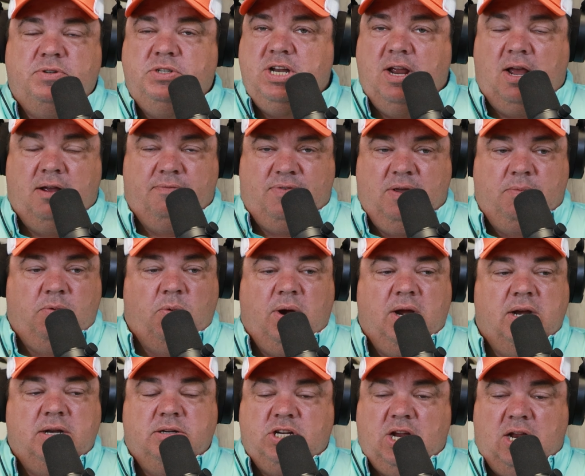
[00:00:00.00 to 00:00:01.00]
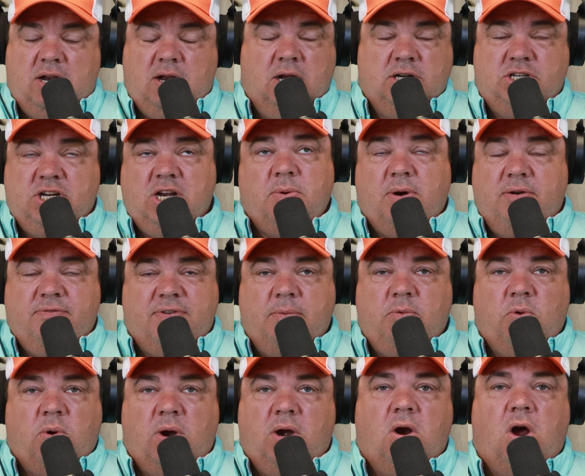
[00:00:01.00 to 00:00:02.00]
February and Jan uh, January and
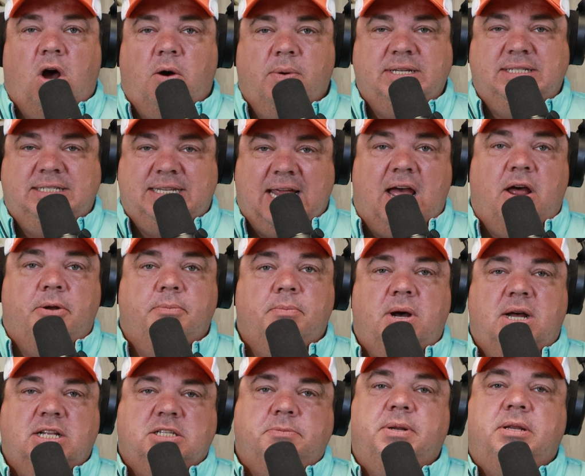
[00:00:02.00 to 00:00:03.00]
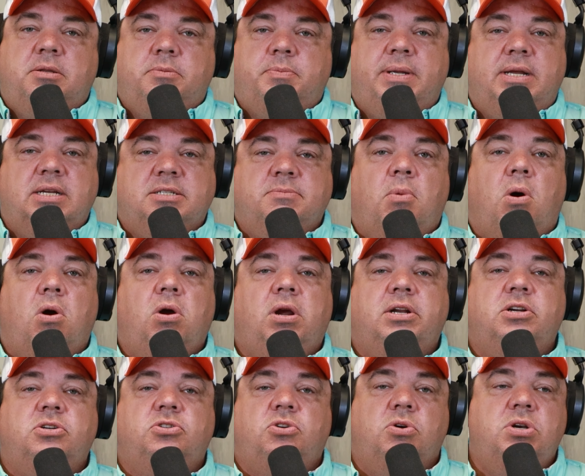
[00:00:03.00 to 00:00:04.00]
February are always down months, but it's because
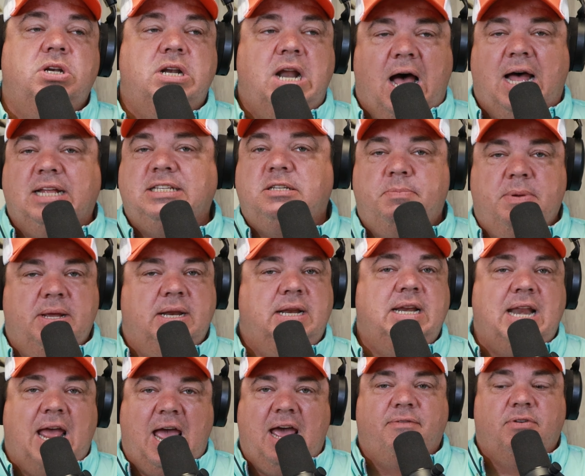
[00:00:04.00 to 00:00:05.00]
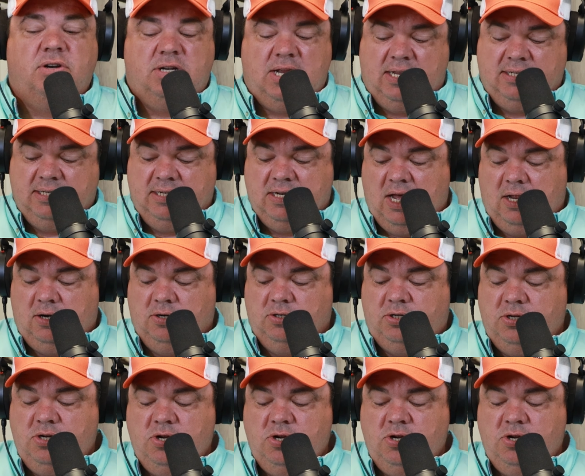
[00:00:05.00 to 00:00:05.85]
marketers are not spending advertising dollars.